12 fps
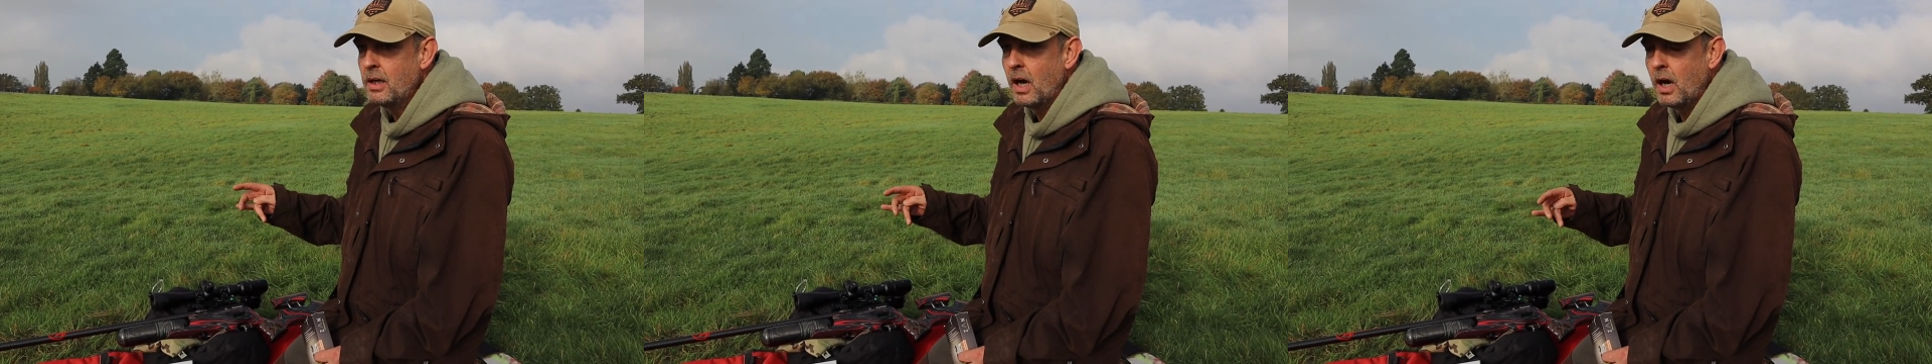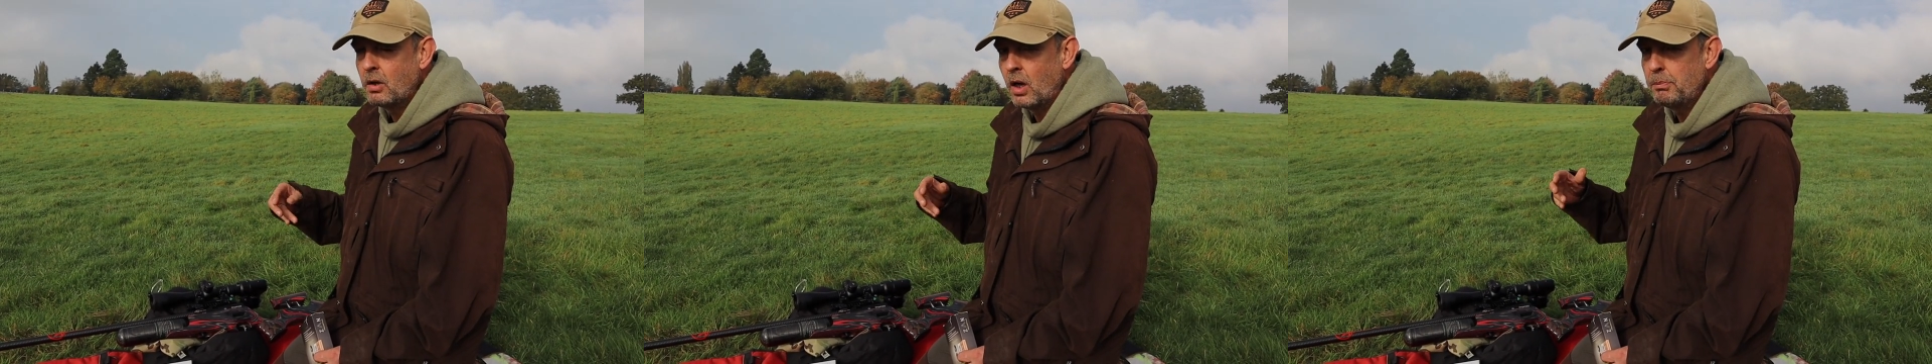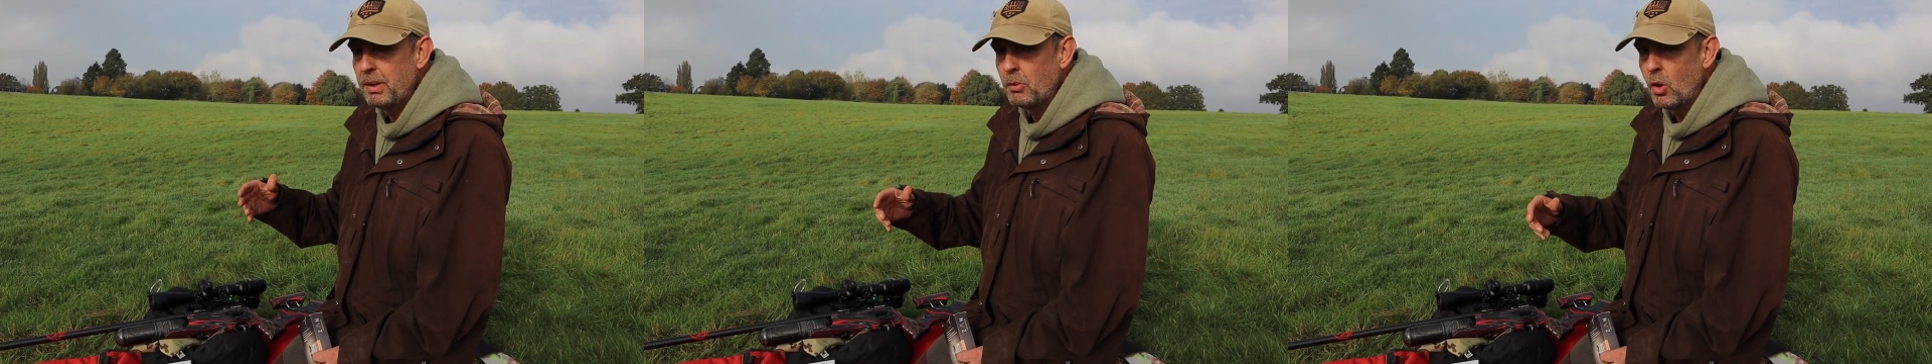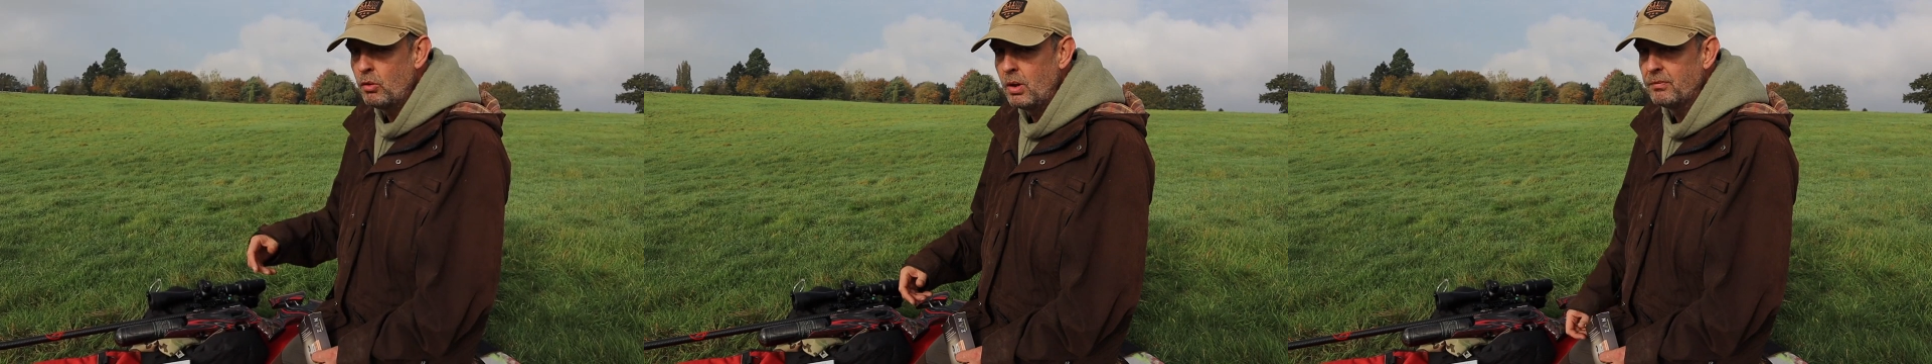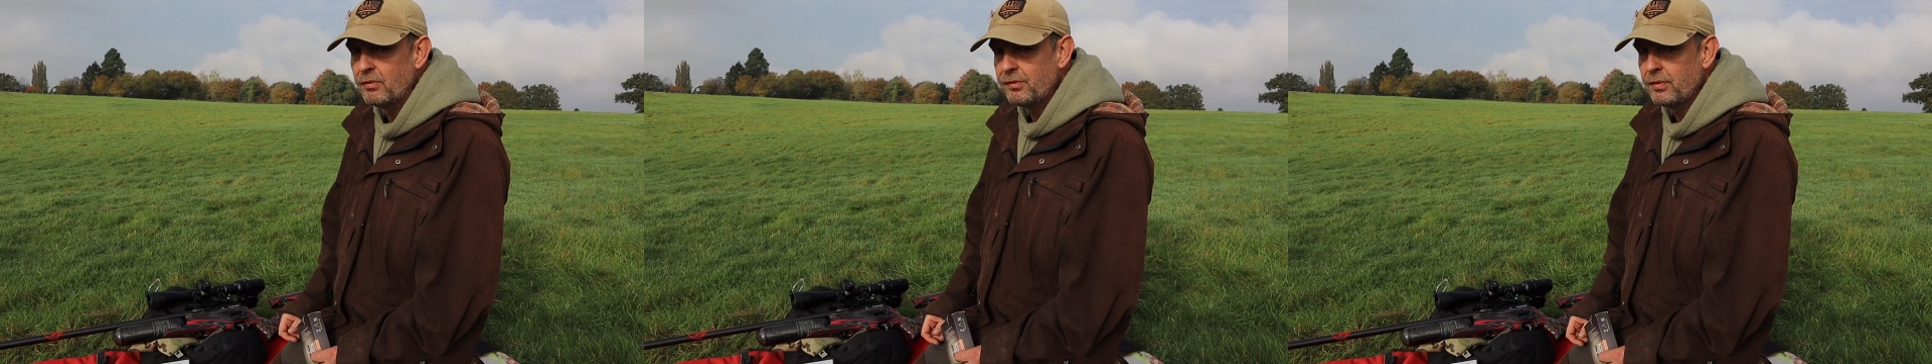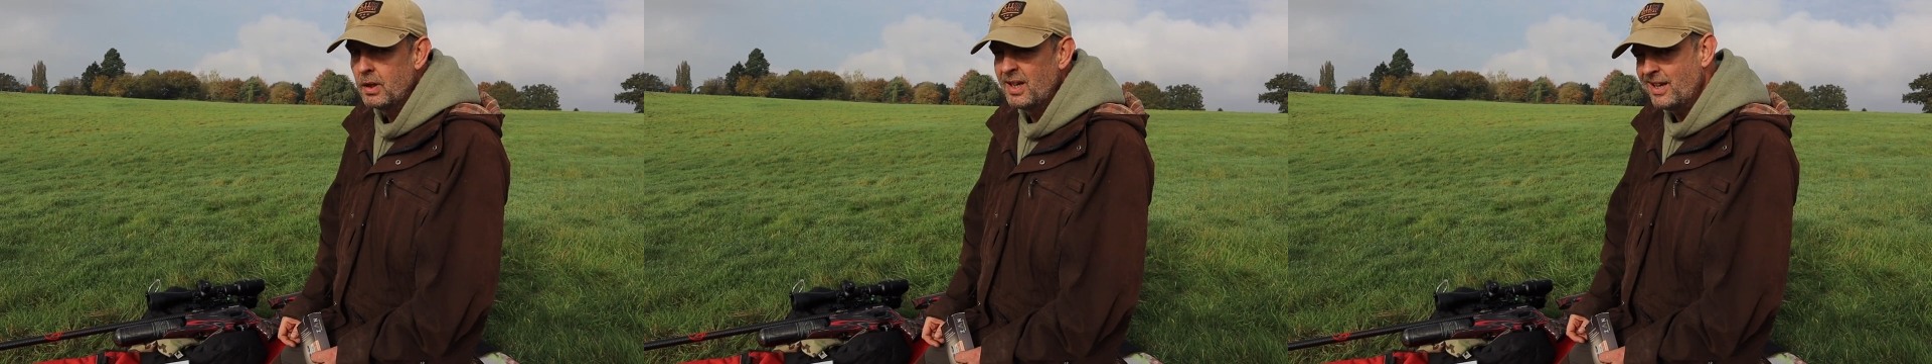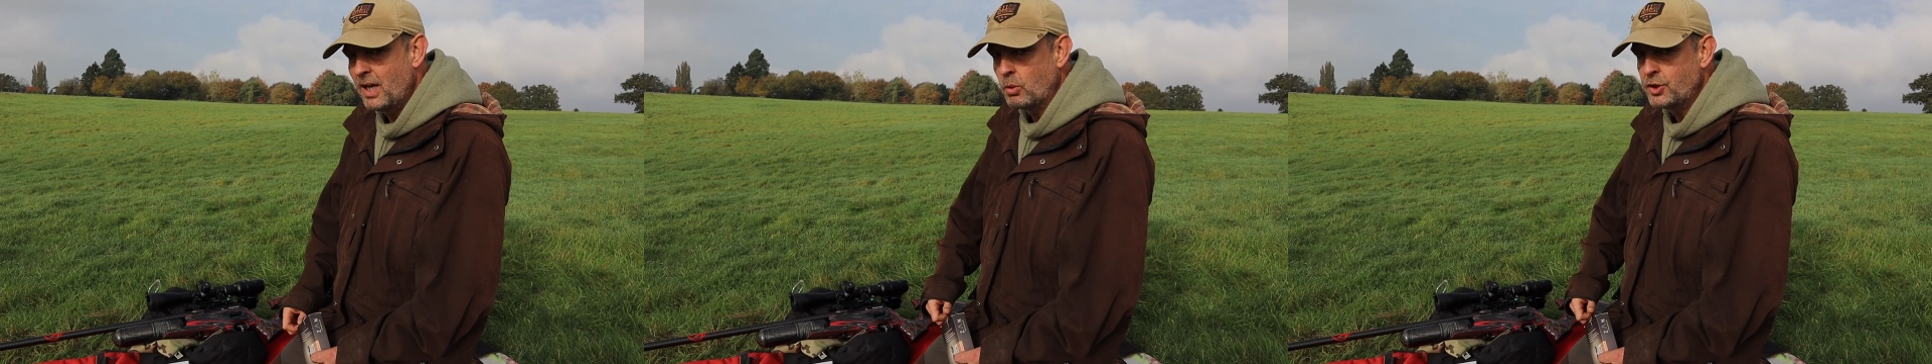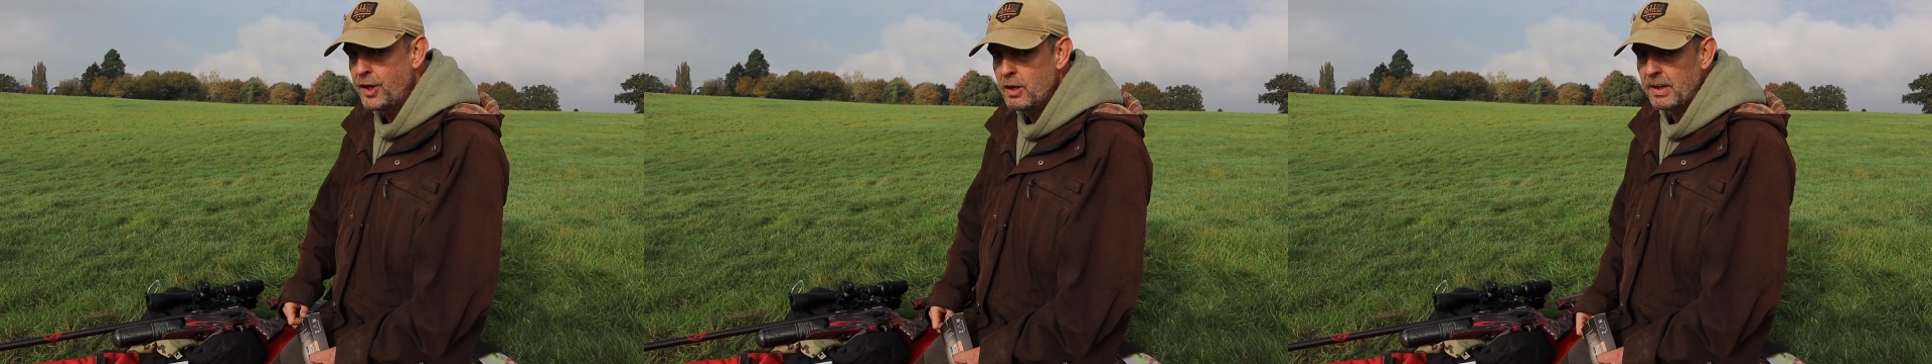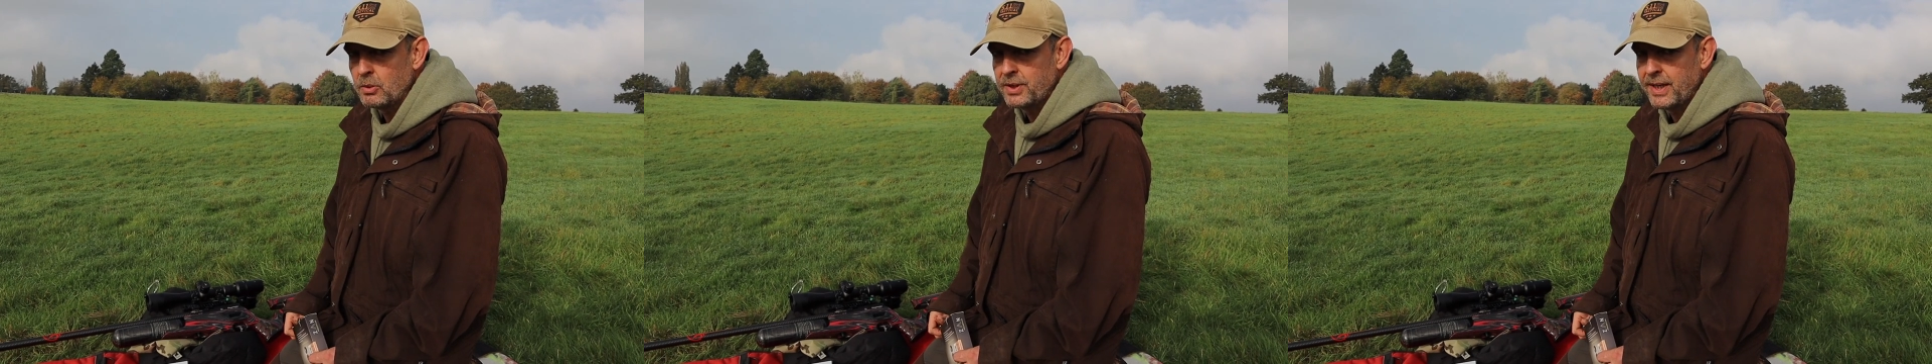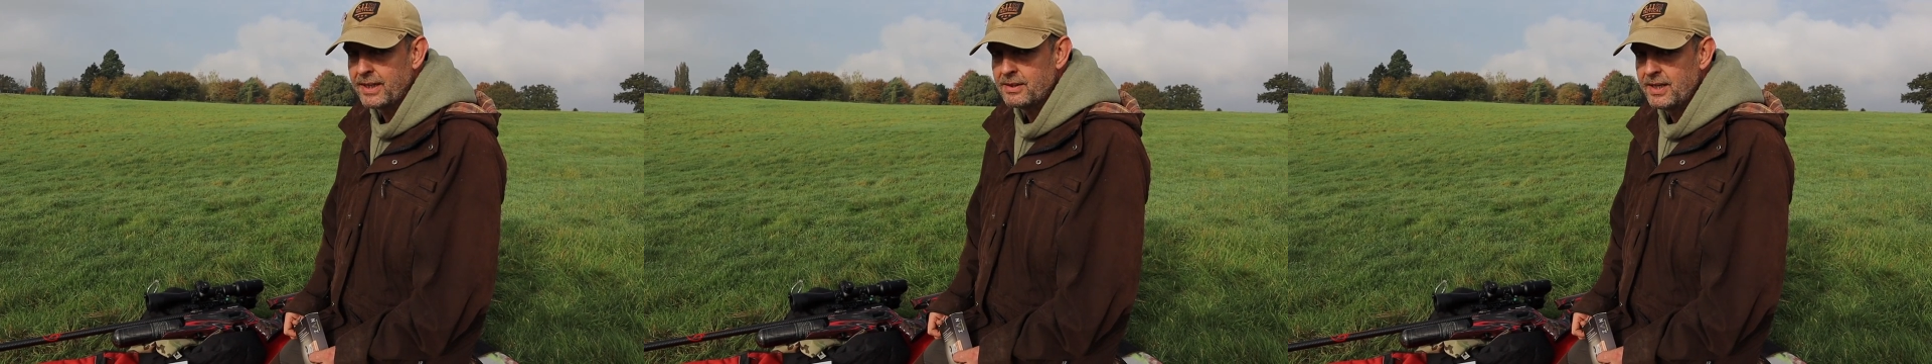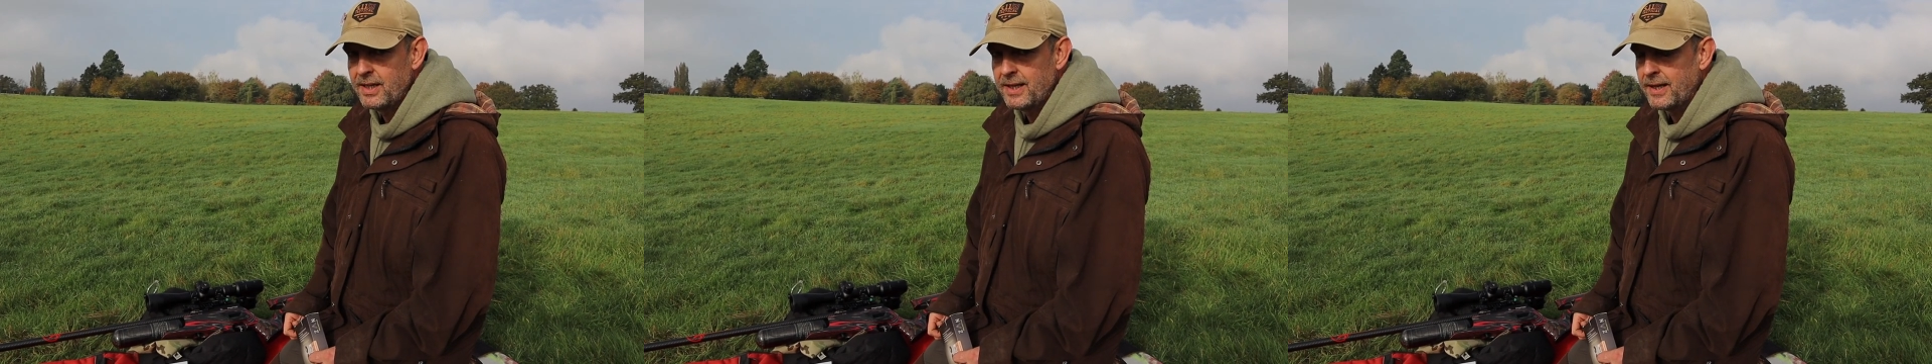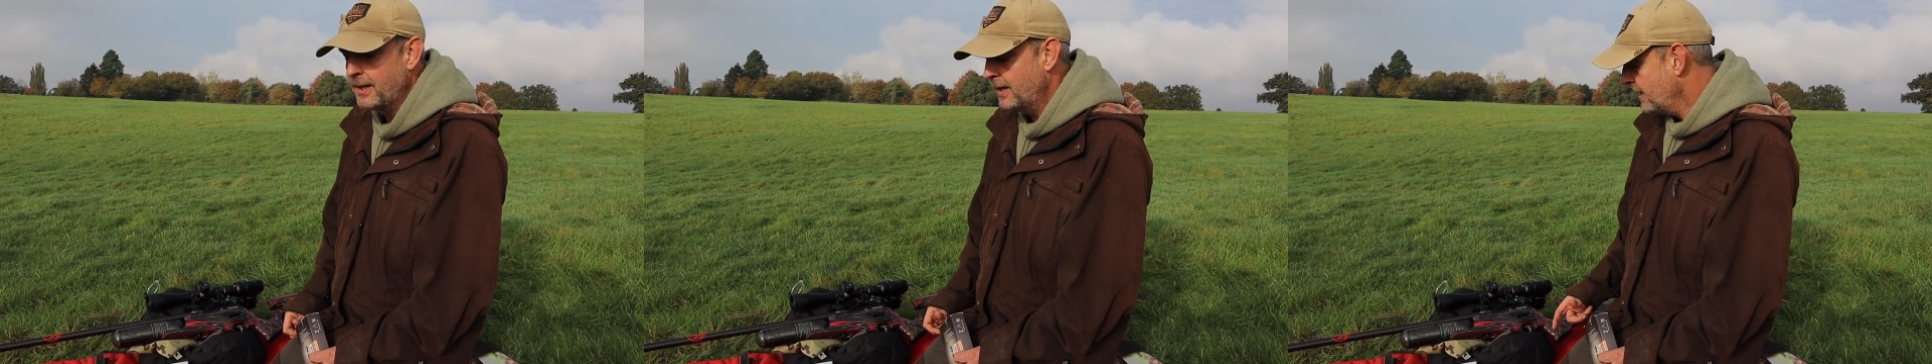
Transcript: I got a bit more rumpf. The old turbo's kicked in, isn't it?